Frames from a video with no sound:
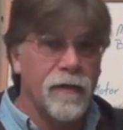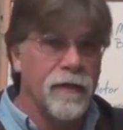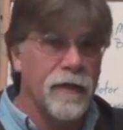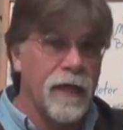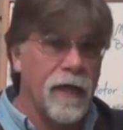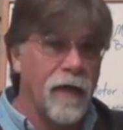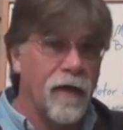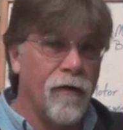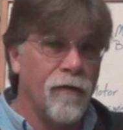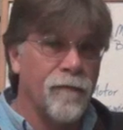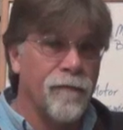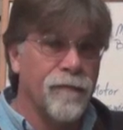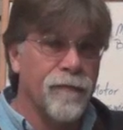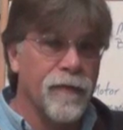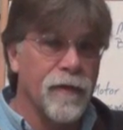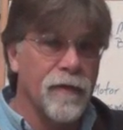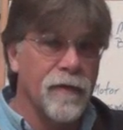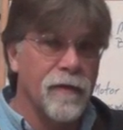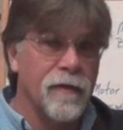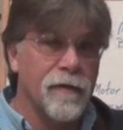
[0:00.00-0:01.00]
Now,
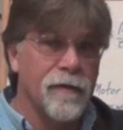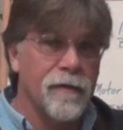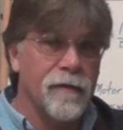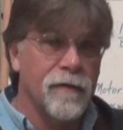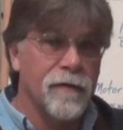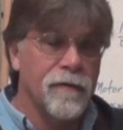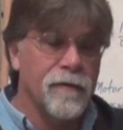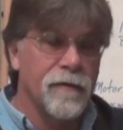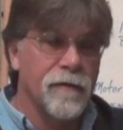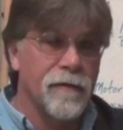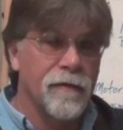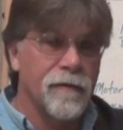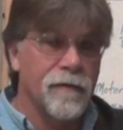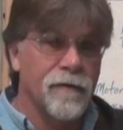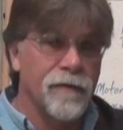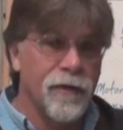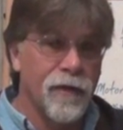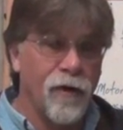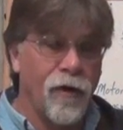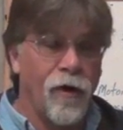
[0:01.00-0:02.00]

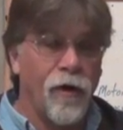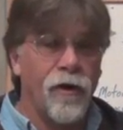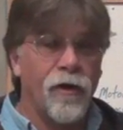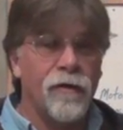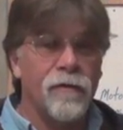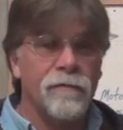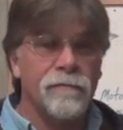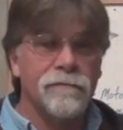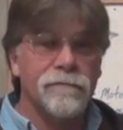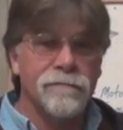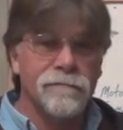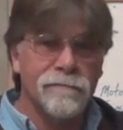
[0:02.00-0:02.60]
there are,